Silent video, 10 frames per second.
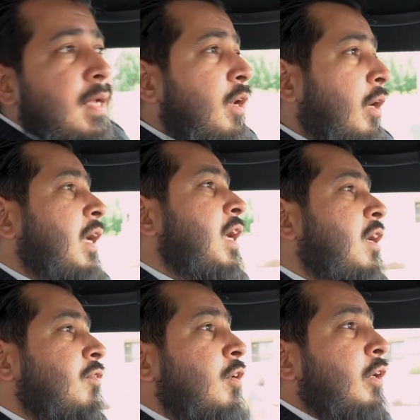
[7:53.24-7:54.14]
Look,
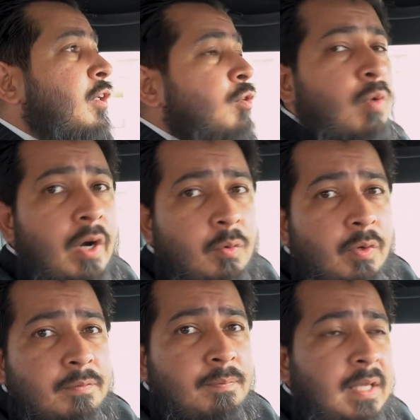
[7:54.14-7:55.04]
if you're looking to work
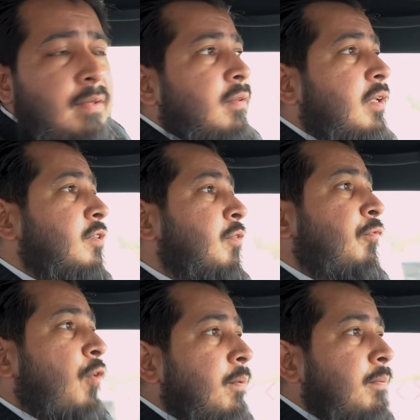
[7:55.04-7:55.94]
with me, there's a
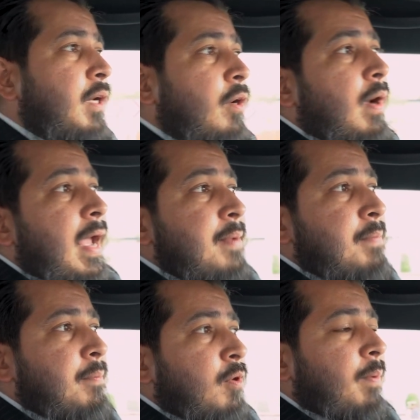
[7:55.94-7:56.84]
form below and
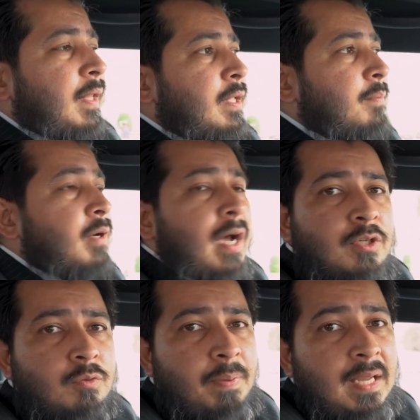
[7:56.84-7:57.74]
my mobile number. I
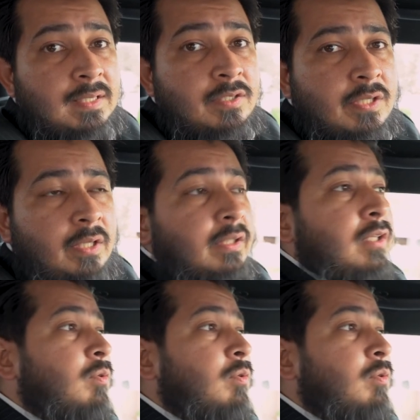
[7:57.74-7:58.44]
do paid consulting.